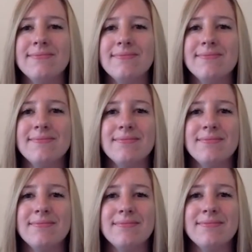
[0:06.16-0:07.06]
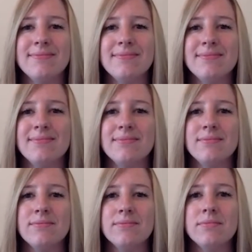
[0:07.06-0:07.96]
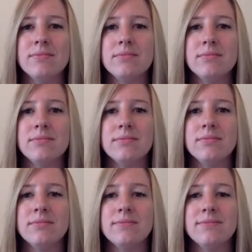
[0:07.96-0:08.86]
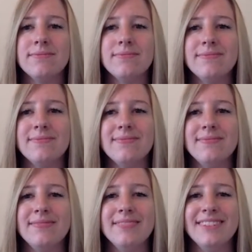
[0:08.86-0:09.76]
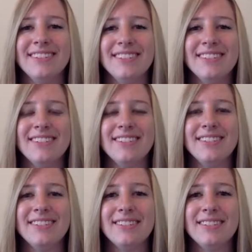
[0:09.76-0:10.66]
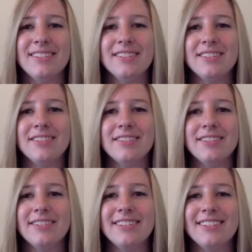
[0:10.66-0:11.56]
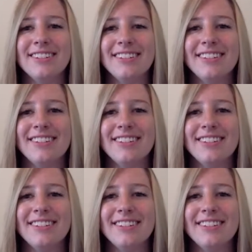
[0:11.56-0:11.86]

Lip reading: No words are spoken by the person on screen.